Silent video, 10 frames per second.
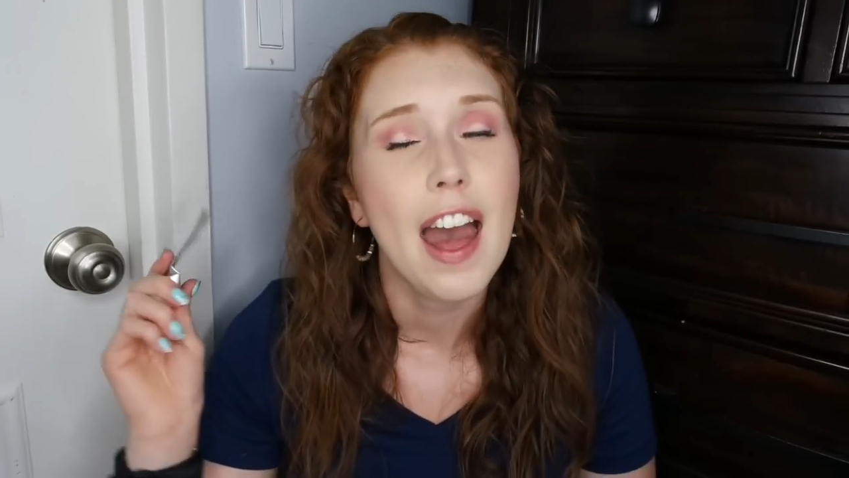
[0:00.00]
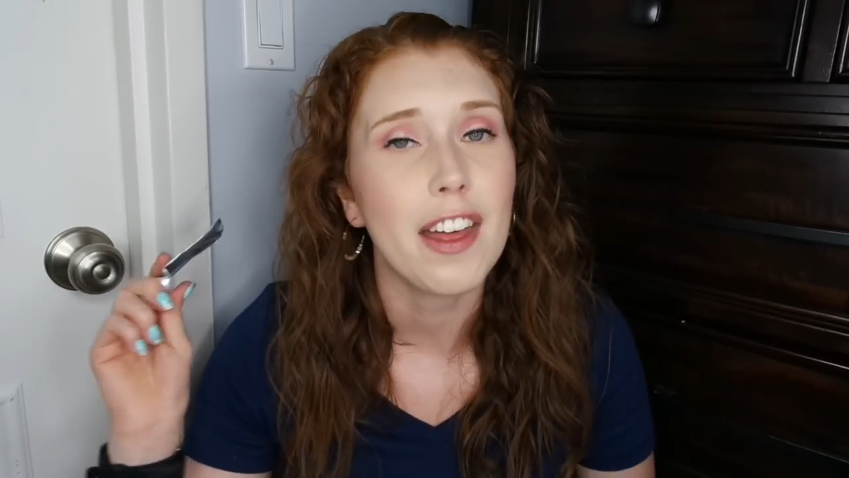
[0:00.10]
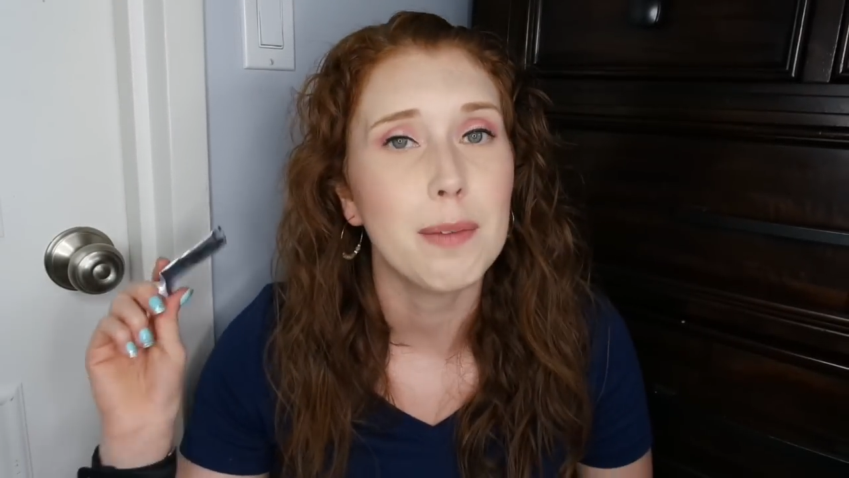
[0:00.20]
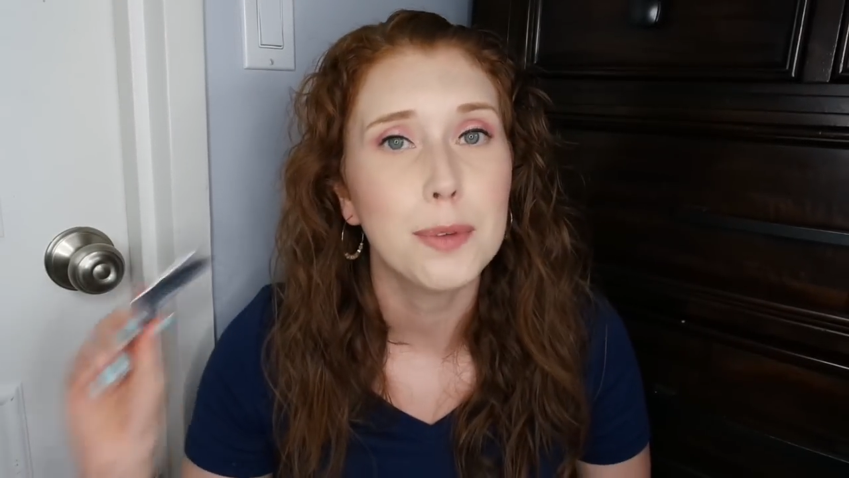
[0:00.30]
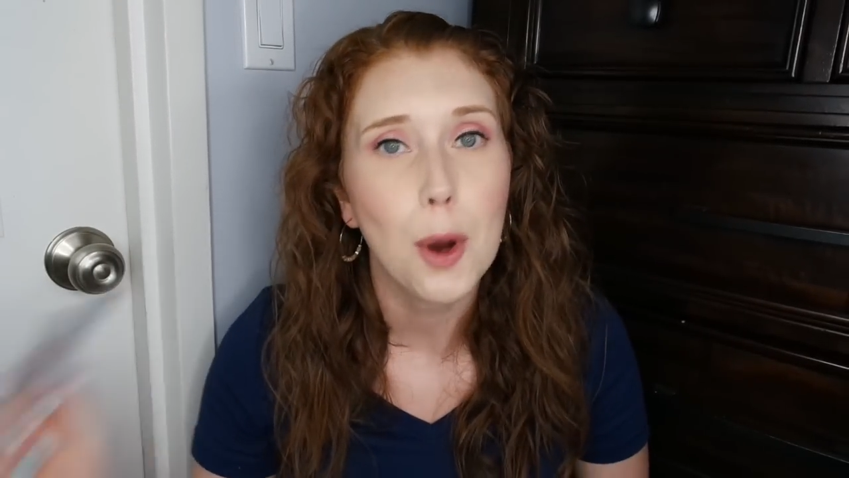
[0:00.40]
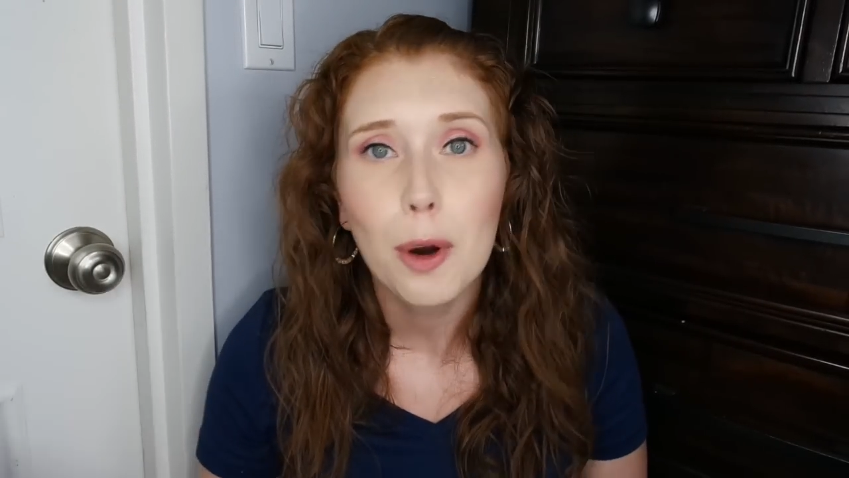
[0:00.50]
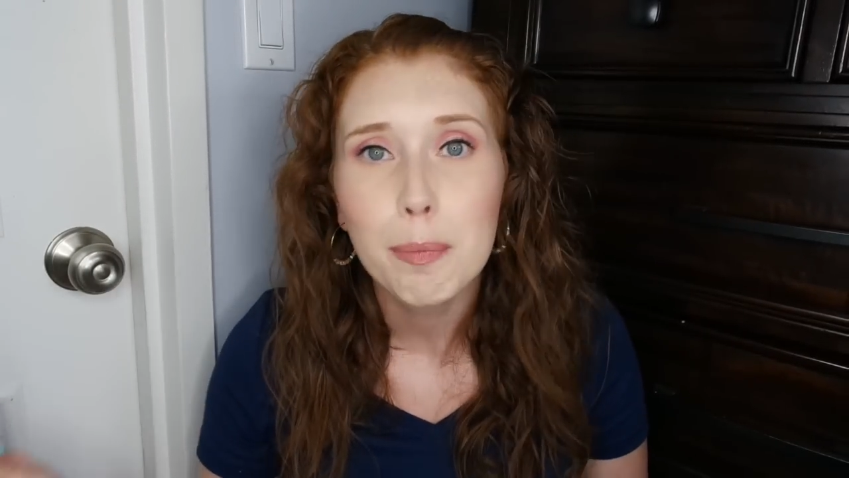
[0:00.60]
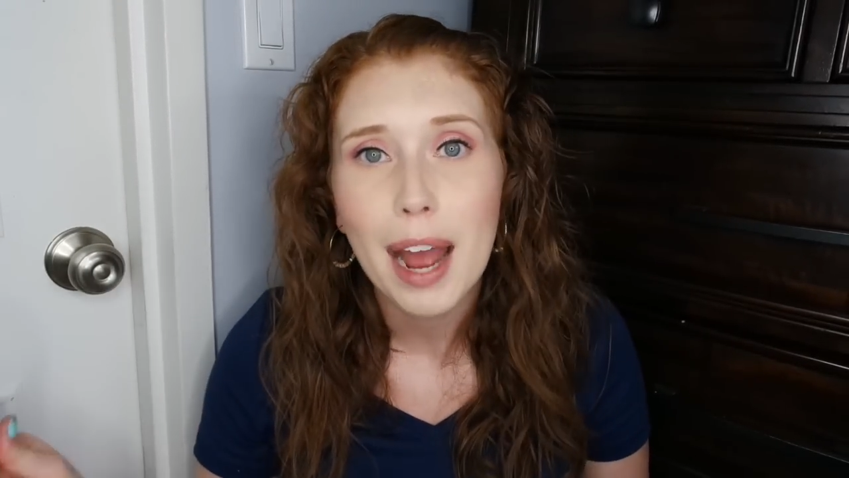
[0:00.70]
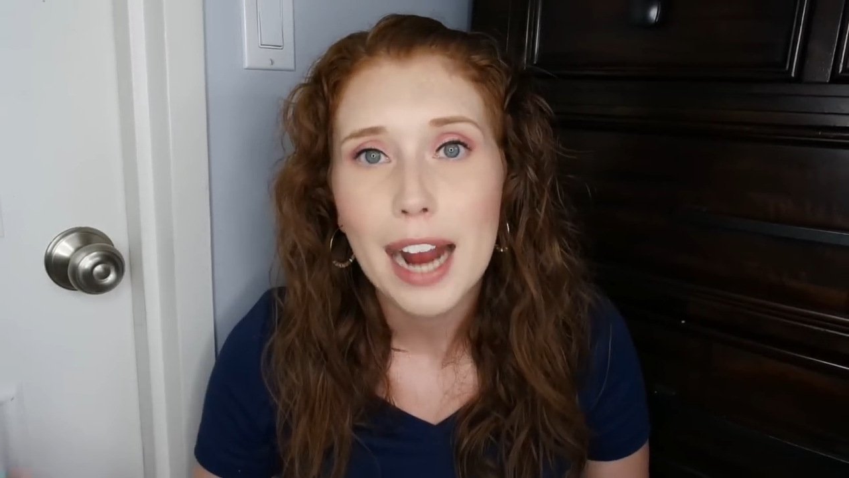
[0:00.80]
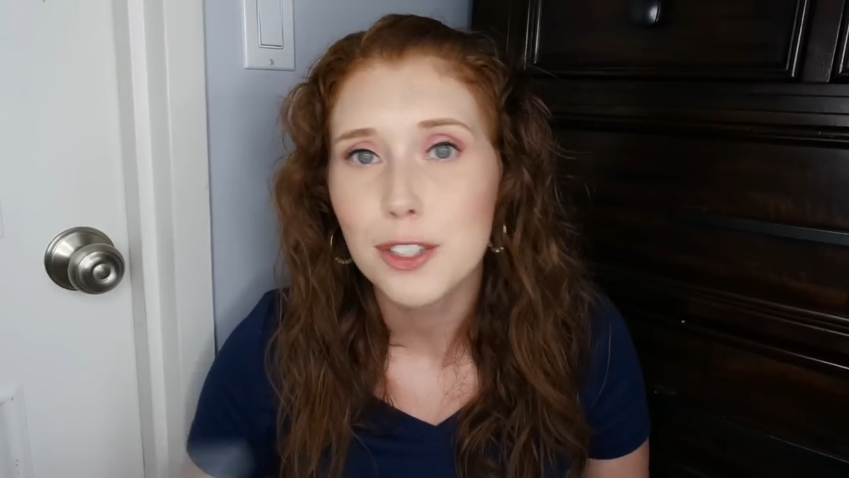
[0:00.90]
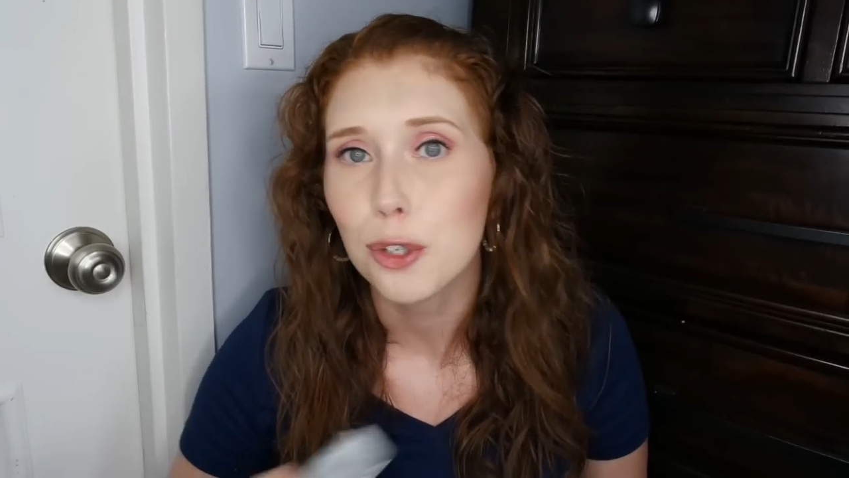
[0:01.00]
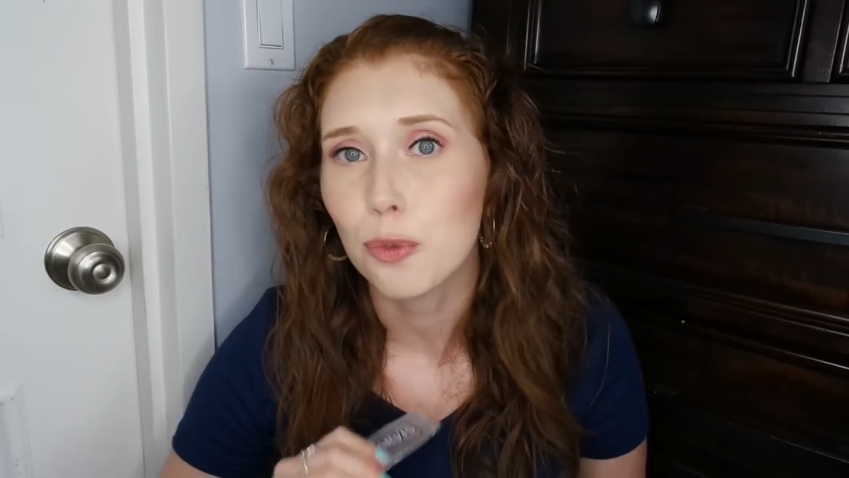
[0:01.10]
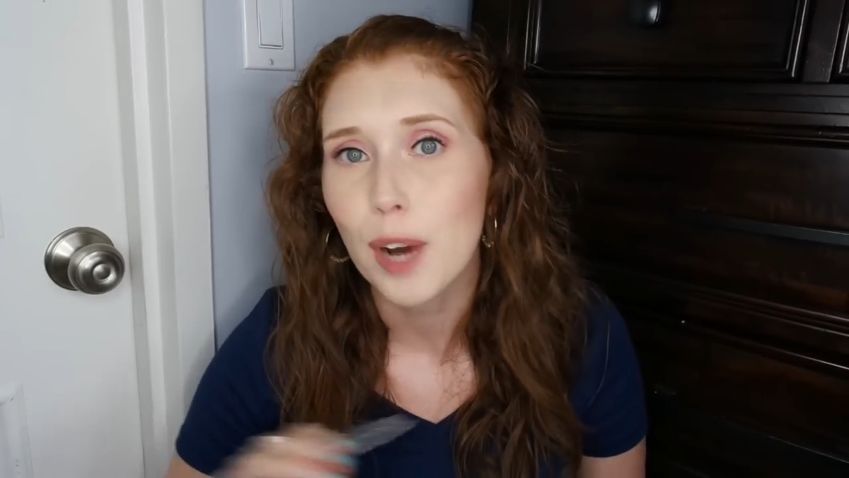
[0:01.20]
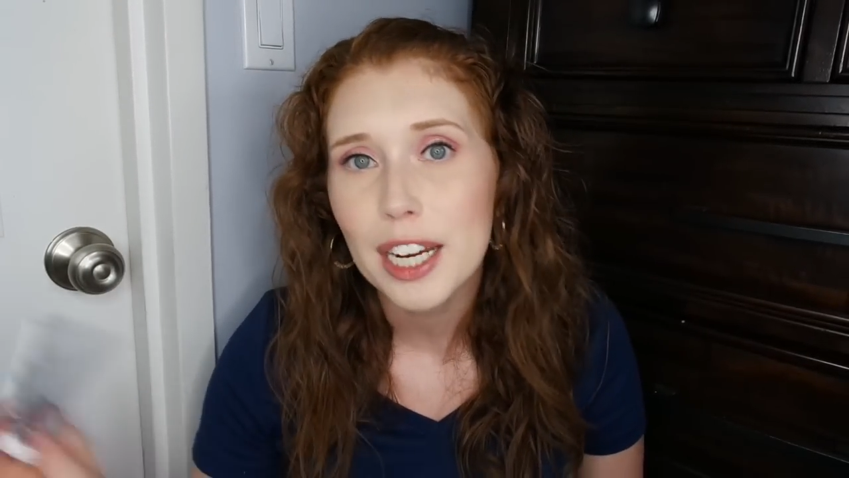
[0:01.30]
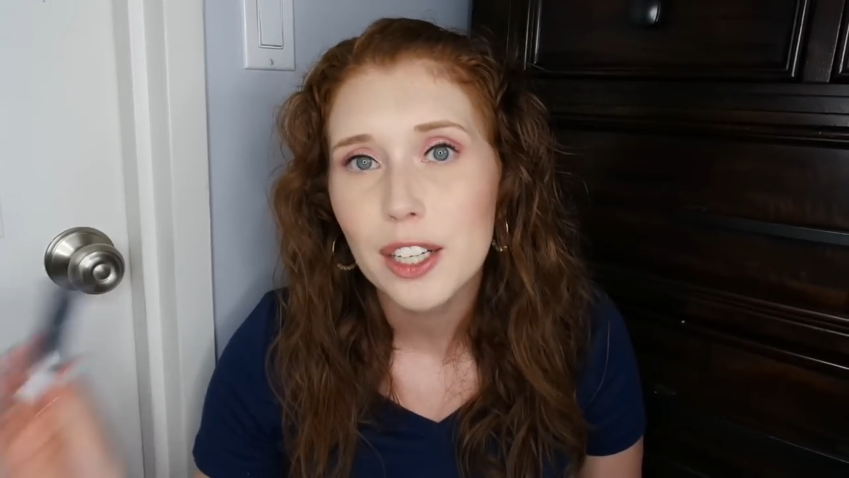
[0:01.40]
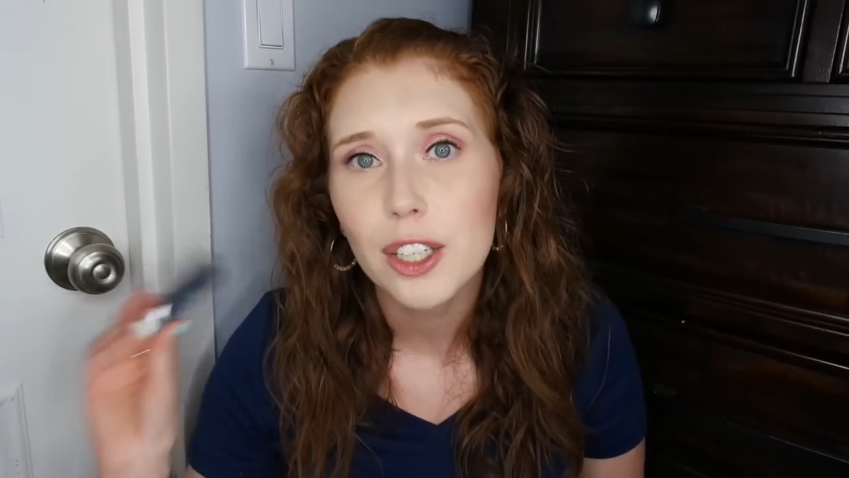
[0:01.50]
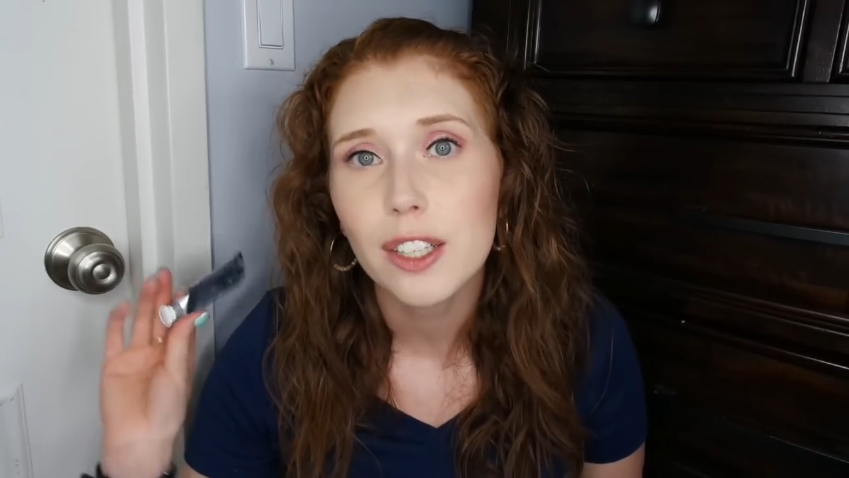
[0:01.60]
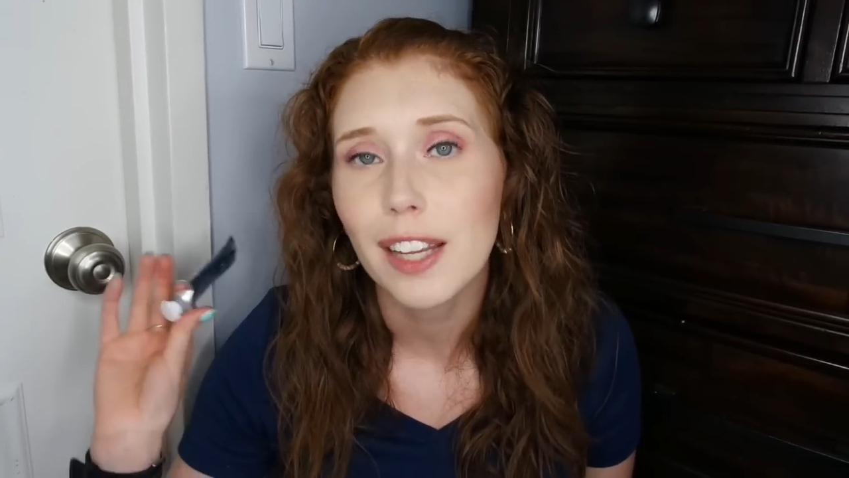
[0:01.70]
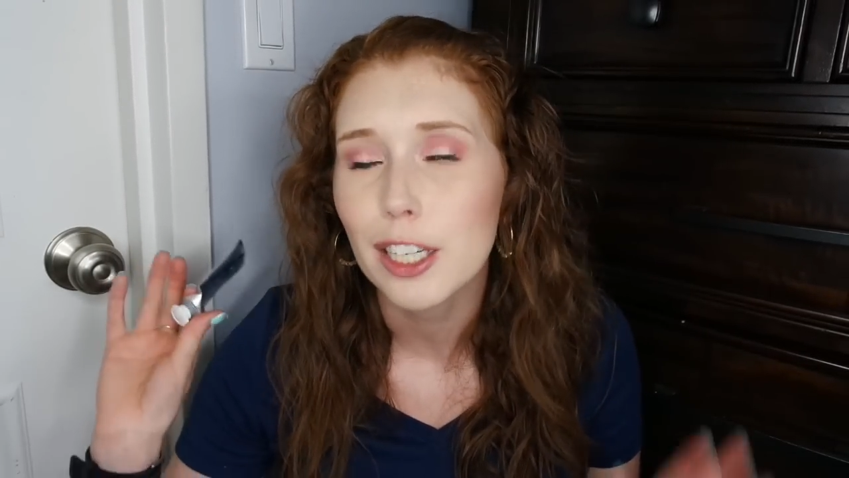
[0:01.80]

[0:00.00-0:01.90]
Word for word: and I'm going back to regular,